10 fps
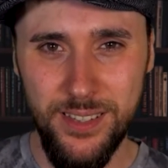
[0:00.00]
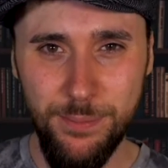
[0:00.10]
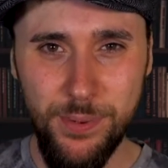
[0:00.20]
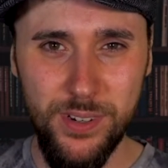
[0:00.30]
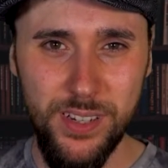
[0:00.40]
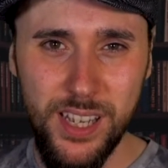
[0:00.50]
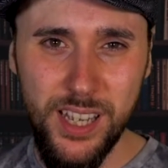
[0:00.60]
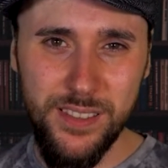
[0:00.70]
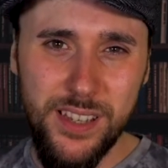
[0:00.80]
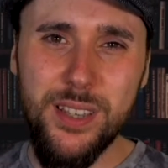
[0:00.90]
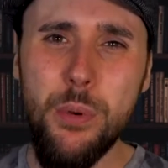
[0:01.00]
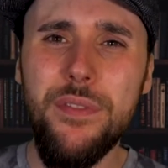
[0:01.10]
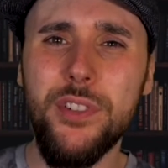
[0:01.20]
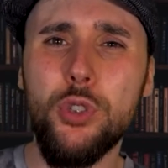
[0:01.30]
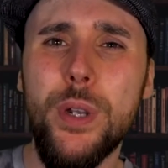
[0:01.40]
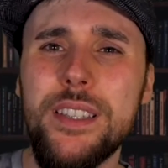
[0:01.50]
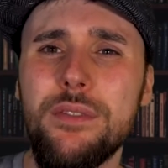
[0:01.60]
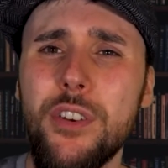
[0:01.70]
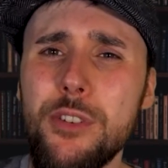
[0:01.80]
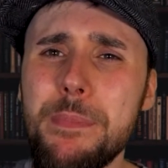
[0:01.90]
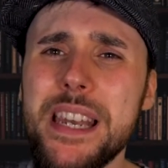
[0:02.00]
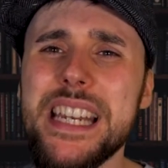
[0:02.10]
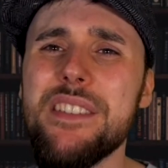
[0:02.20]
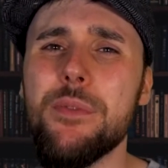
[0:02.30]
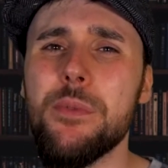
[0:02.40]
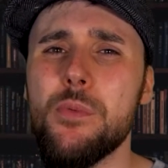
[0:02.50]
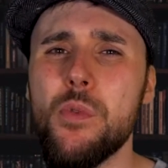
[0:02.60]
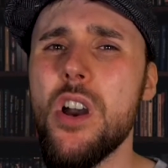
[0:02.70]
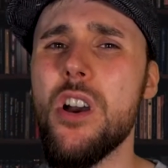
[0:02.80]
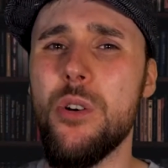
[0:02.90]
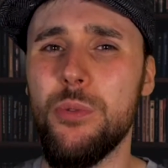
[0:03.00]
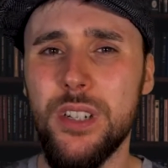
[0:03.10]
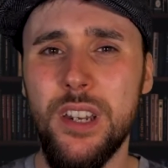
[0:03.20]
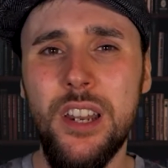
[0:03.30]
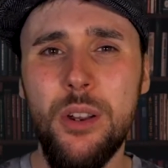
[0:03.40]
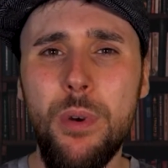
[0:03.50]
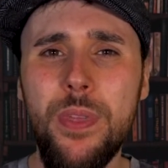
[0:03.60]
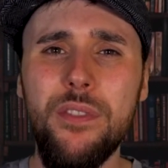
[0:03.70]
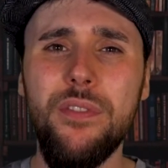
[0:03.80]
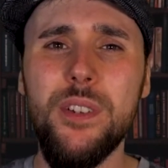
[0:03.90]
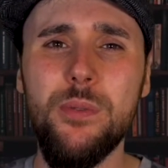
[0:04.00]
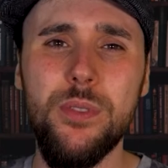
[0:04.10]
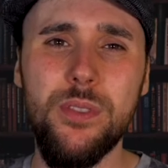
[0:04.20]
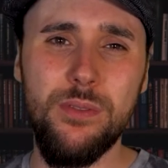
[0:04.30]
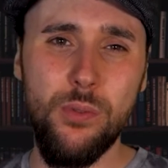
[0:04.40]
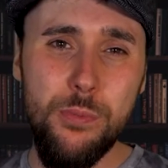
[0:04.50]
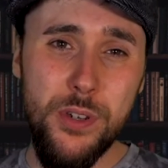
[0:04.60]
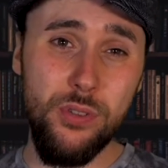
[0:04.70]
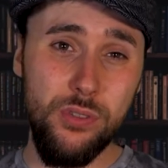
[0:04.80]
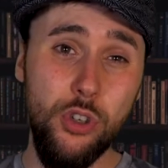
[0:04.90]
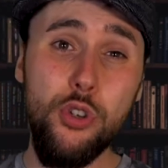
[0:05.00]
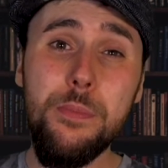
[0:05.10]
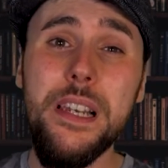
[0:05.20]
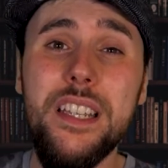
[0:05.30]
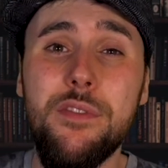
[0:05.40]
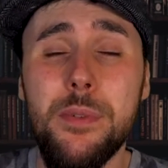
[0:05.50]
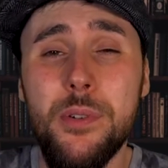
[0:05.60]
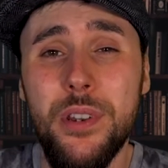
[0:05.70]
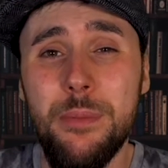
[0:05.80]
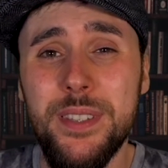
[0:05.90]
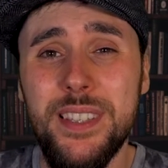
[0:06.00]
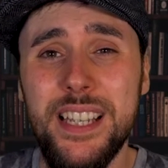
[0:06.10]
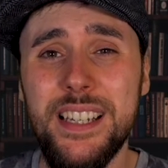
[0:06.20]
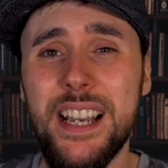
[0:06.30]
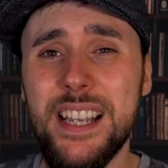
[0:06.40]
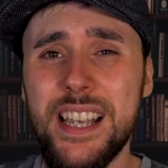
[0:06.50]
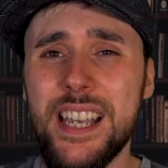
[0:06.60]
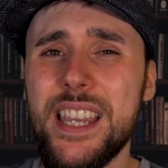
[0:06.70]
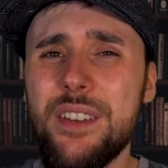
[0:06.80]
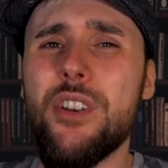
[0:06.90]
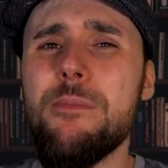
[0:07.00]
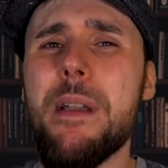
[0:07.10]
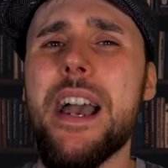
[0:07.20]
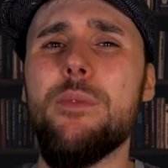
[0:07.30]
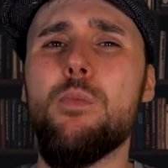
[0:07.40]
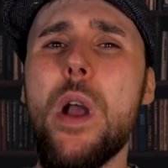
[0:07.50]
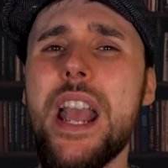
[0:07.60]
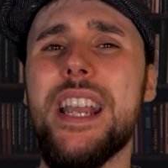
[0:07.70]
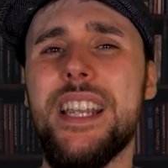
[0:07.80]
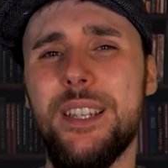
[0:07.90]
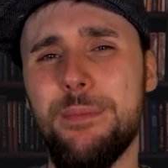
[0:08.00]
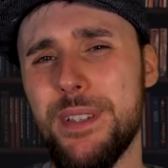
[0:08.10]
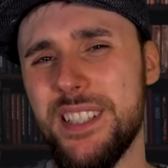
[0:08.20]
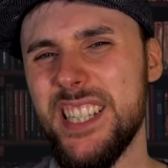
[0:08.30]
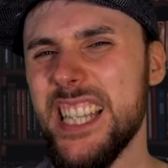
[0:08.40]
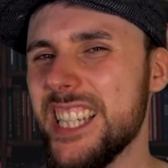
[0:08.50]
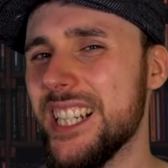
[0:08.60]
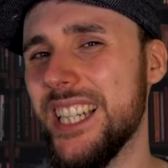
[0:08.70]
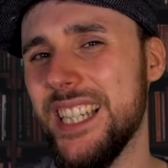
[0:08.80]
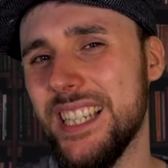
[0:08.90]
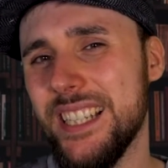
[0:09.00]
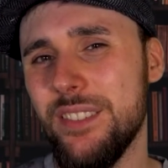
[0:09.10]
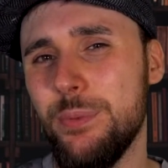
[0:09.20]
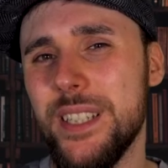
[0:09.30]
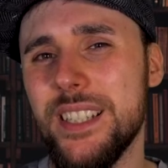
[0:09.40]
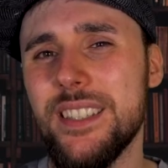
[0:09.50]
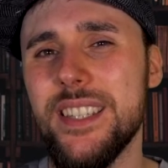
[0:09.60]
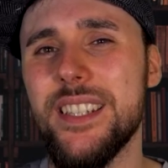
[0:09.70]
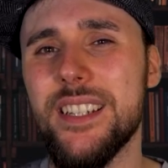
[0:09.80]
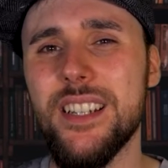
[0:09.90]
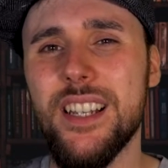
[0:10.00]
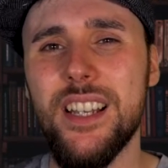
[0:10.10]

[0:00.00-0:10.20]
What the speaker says: This book does, however, create a very believable world, one that feels almost too believable, and I'm saying that in a very bad way, particularly if we consider